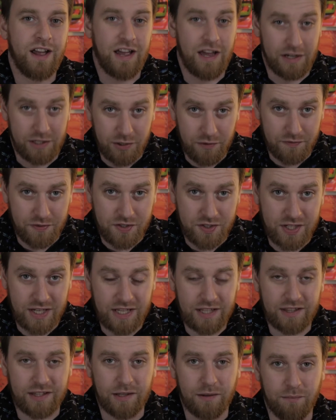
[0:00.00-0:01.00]
and you've
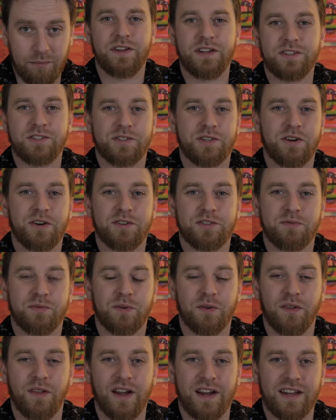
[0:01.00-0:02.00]
seen them. These shirts
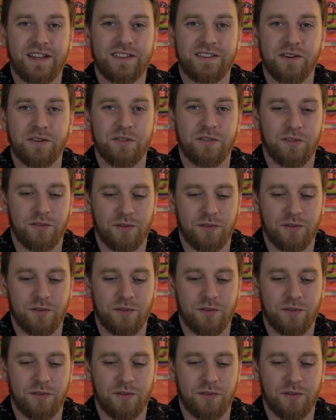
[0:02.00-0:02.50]
were like those